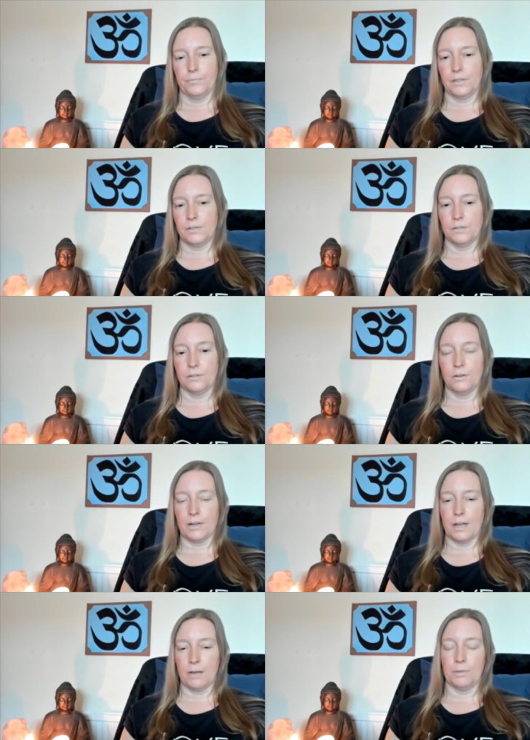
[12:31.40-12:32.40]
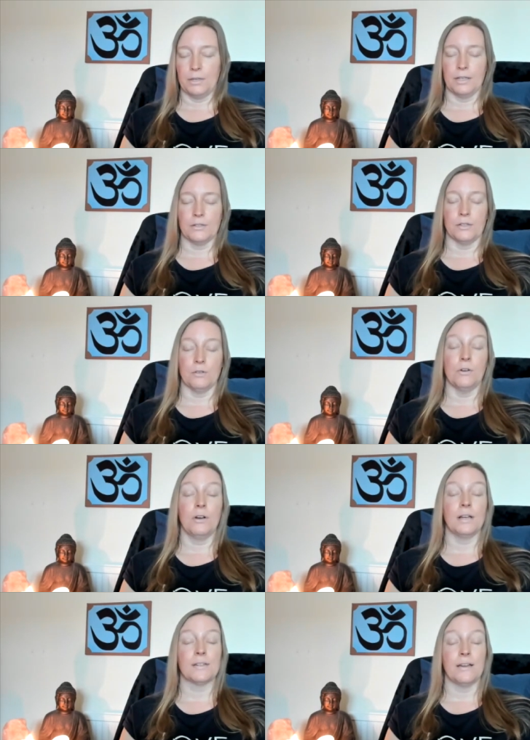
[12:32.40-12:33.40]
This is not happening to, nor
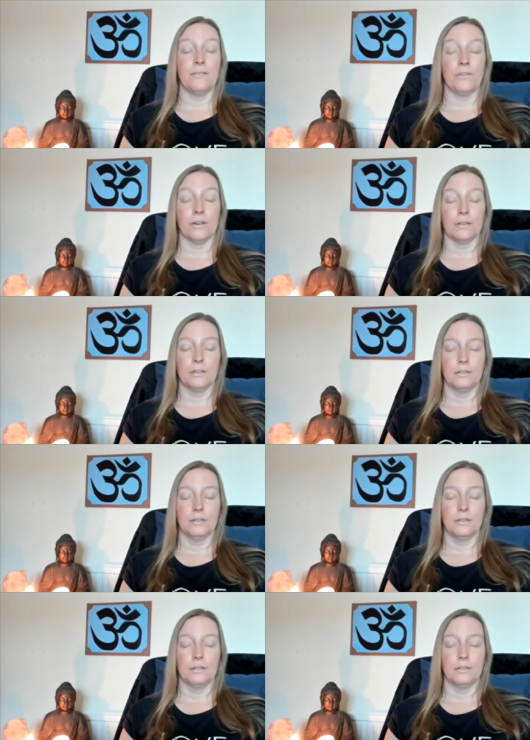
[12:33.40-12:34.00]
has ever